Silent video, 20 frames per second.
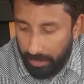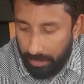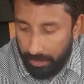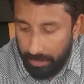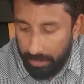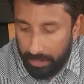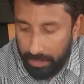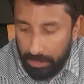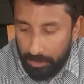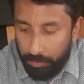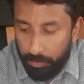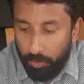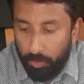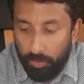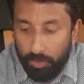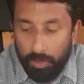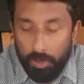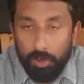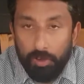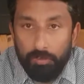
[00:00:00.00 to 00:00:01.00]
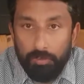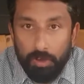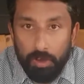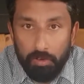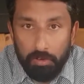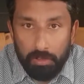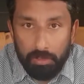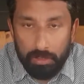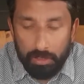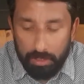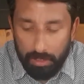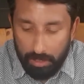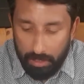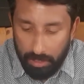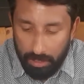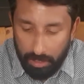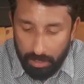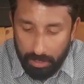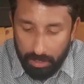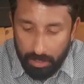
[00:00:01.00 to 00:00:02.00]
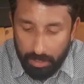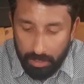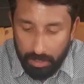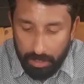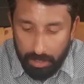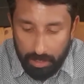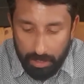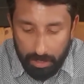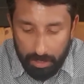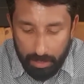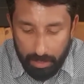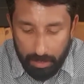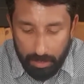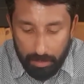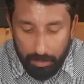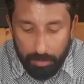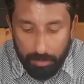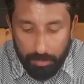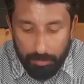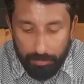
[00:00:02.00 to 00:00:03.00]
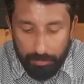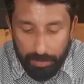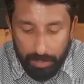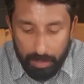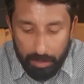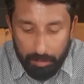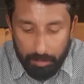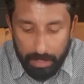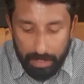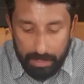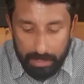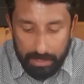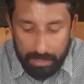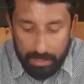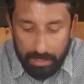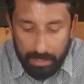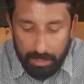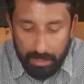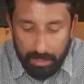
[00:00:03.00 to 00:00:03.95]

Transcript: Take a spoon of our filling mix,